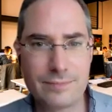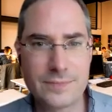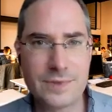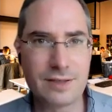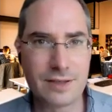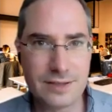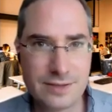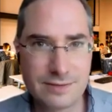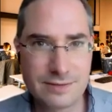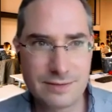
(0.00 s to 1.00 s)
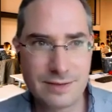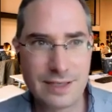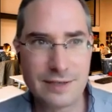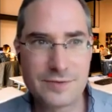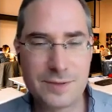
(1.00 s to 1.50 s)
Douglas,
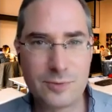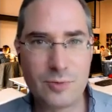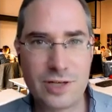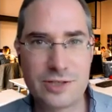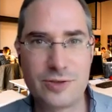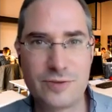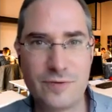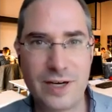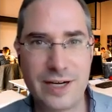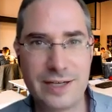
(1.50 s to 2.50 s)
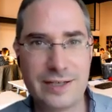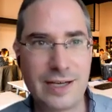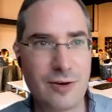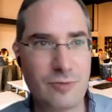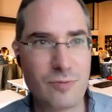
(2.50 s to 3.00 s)
if someone wanted to find
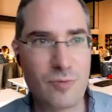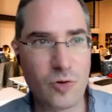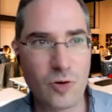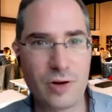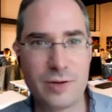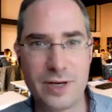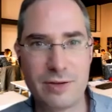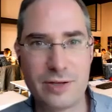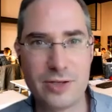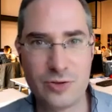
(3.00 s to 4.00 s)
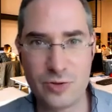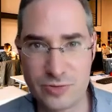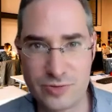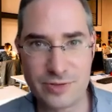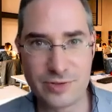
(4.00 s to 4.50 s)
out more about
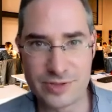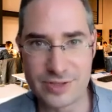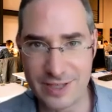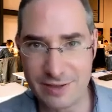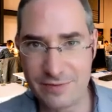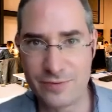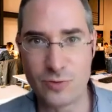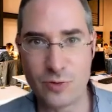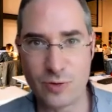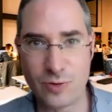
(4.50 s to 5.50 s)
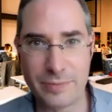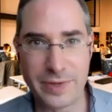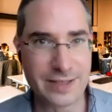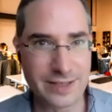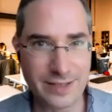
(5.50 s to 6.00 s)
yourself or
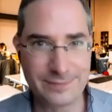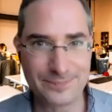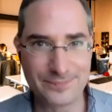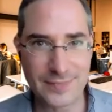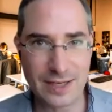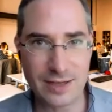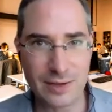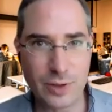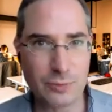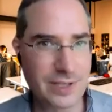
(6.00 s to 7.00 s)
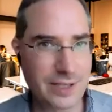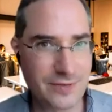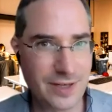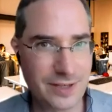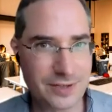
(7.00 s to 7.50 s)
BetaKit, where would they
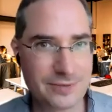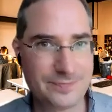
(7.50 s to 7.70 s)
find you?